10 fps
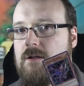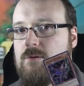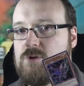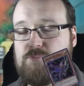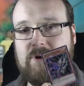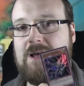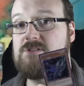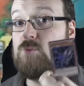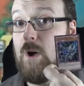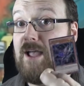was
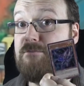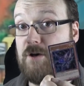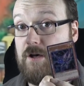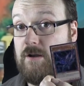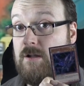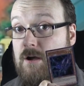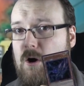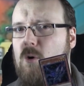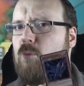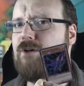pronounced Wyvern
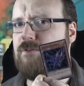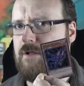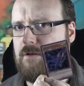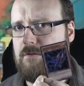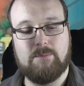or Wyvern.